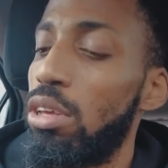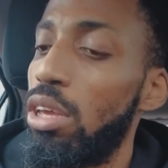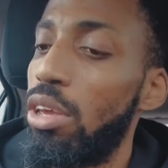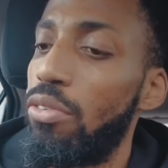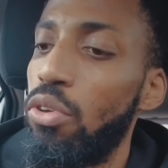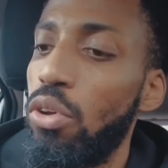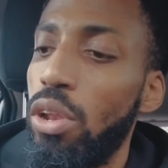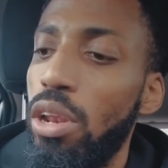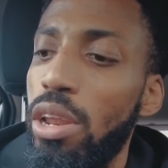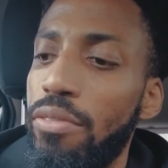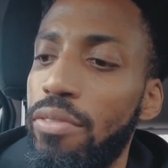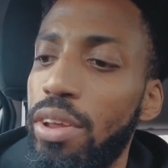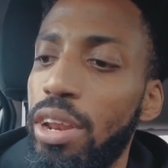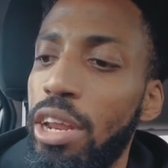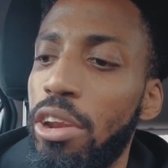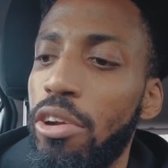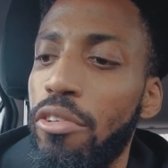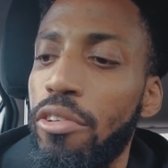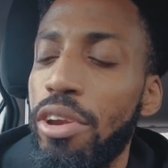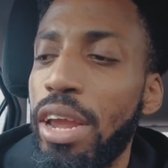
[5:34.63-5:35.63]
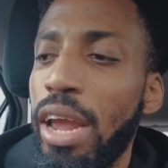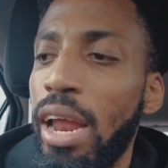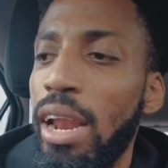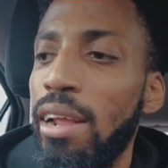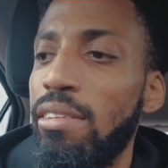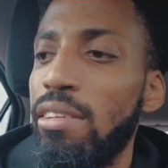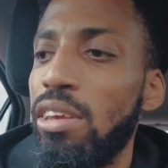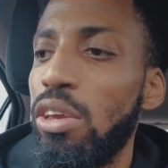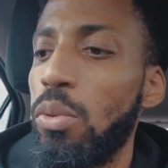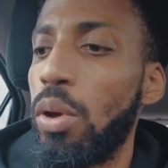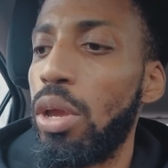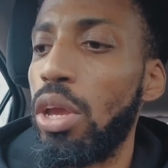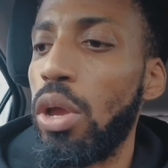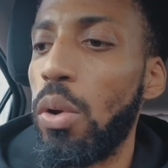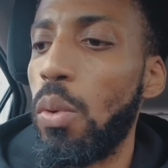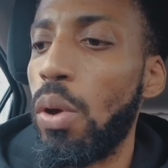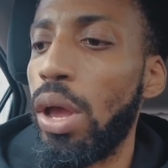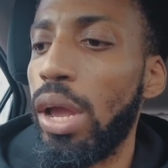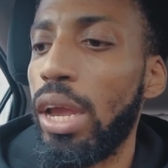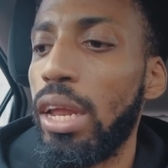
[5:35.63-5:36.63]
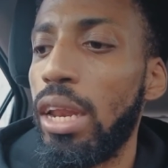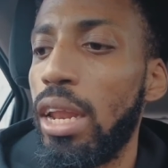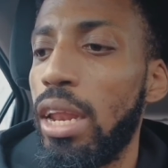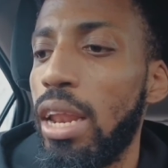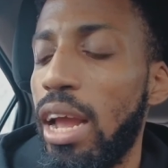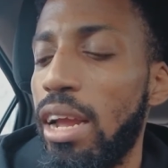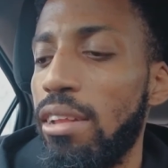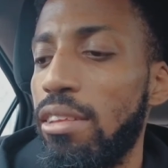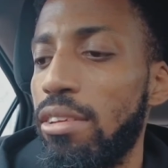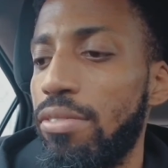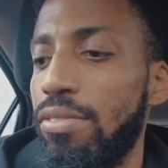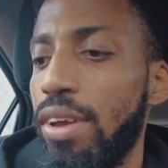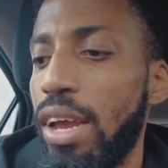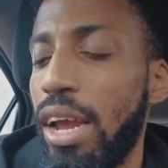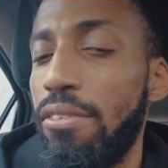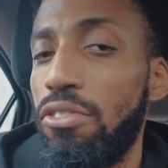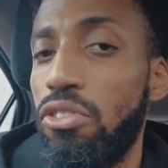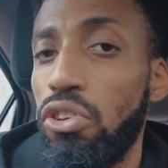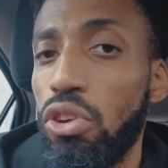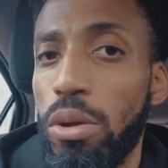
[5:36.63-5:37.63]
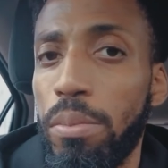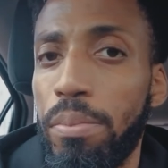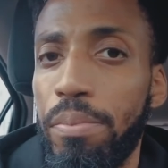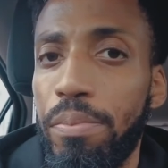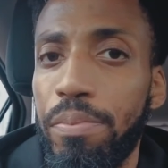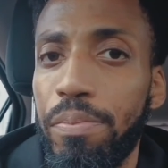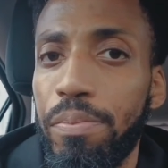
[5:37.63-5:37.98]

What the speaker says: If you're living in a reality where you're working a 9-to-5 job,